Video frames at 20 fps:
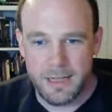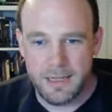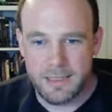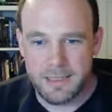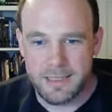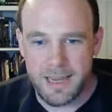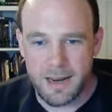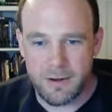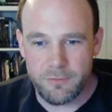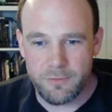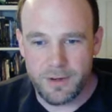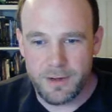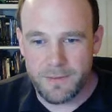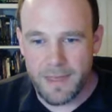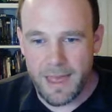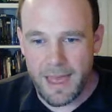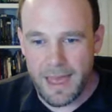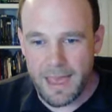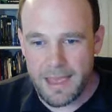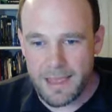to get rid of
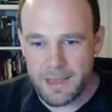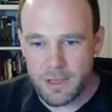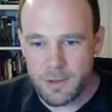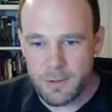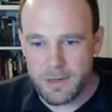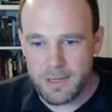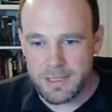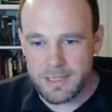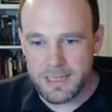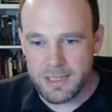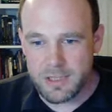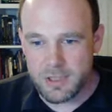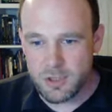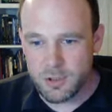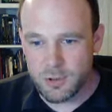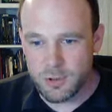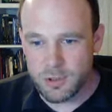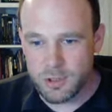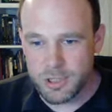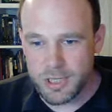that ache, you need to
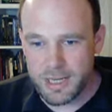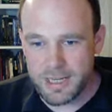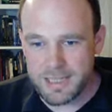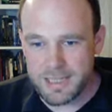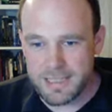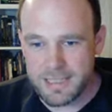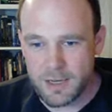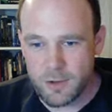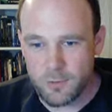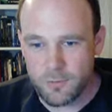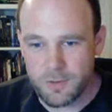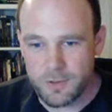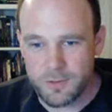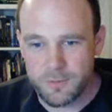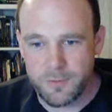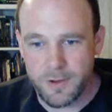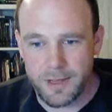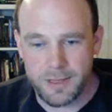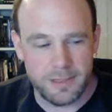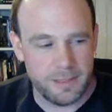indulge in a selfish
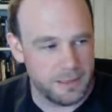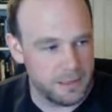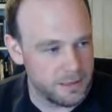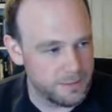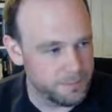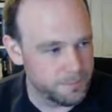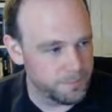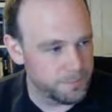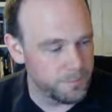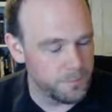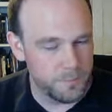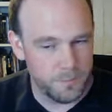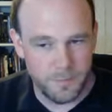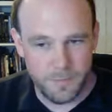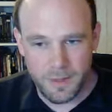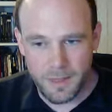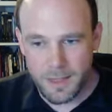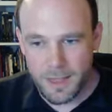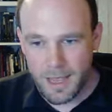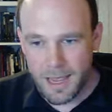vice.
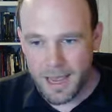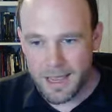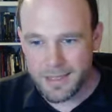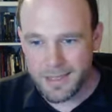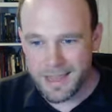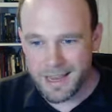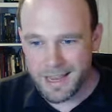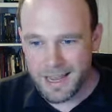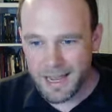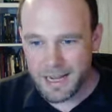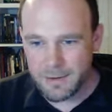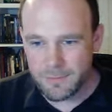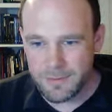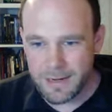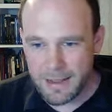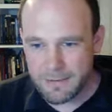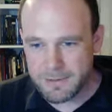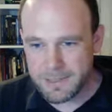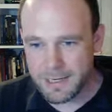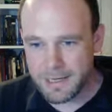And they're kind of
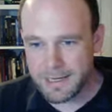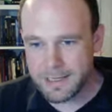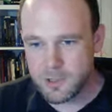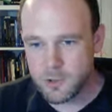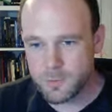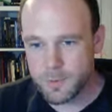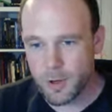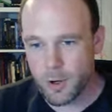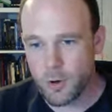left a little bit